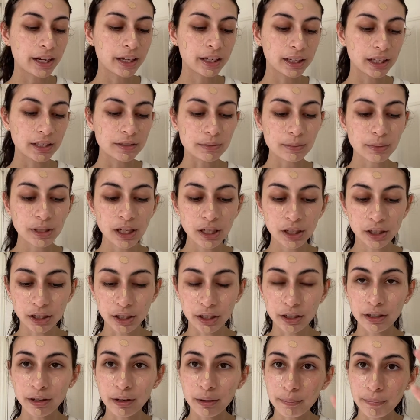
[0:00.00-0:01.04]
And it gives me a
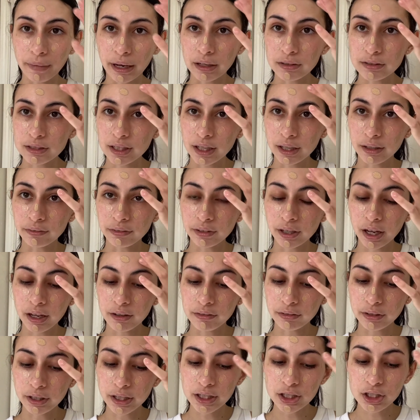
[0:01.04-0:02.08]
good amount of
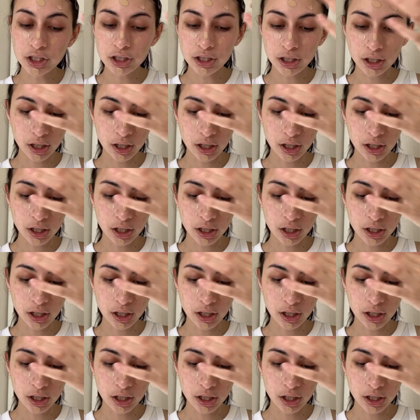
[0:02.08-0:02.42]
coverage,